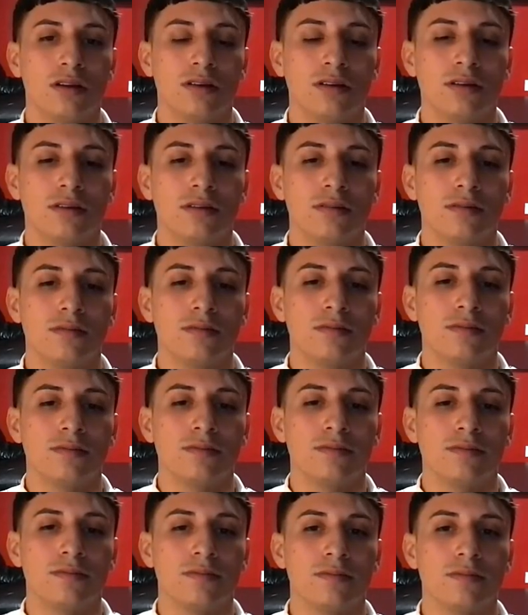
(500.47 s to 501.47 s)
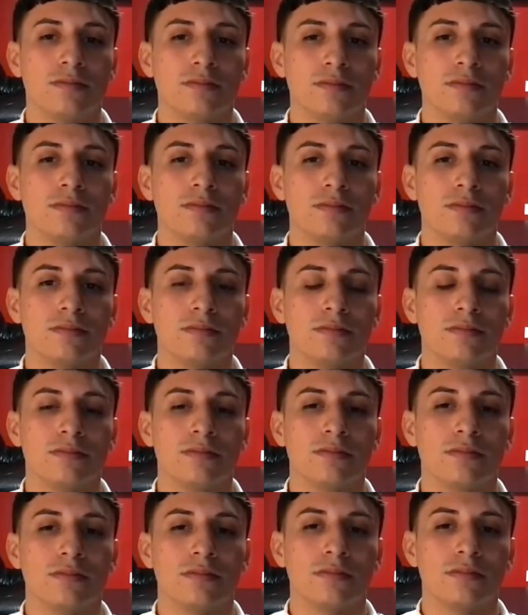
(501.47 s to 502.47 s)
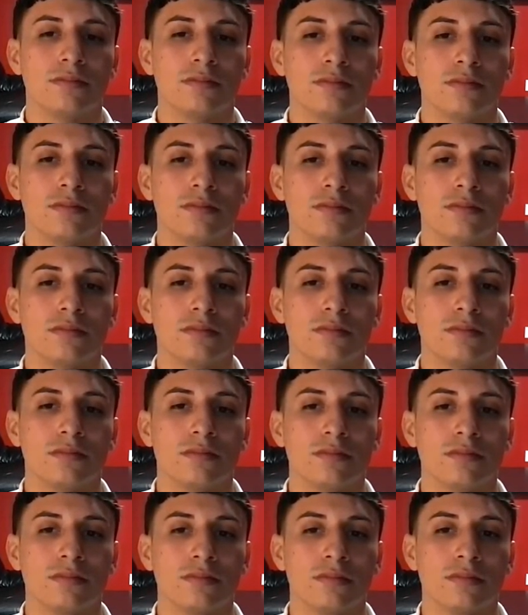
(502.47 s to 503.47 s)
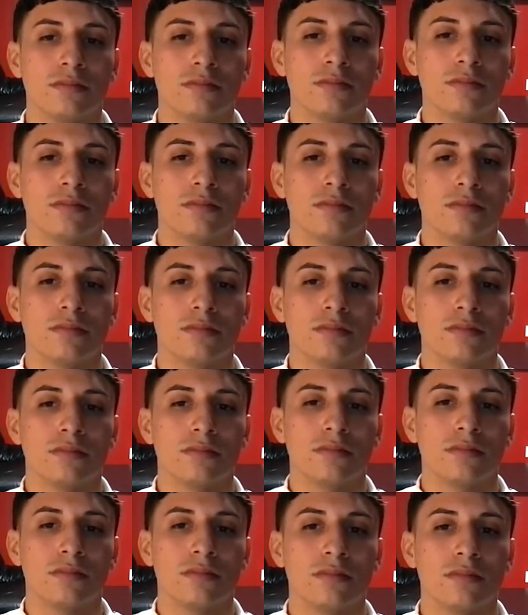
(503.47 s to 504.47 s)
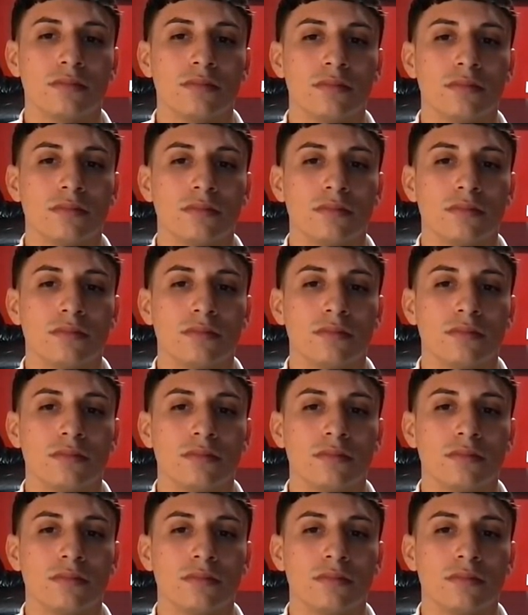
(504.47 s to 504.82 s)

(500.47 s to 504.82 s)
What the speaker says: This person isn't speaking.